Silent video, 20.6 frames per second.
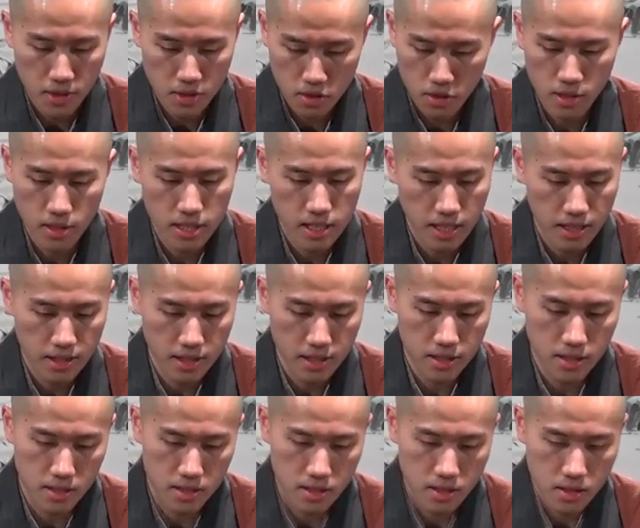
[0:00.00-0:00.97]
certainly I
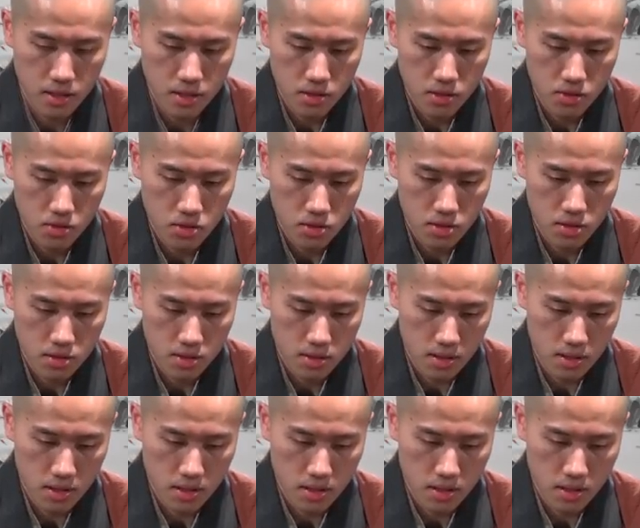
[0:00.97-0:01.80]
think there's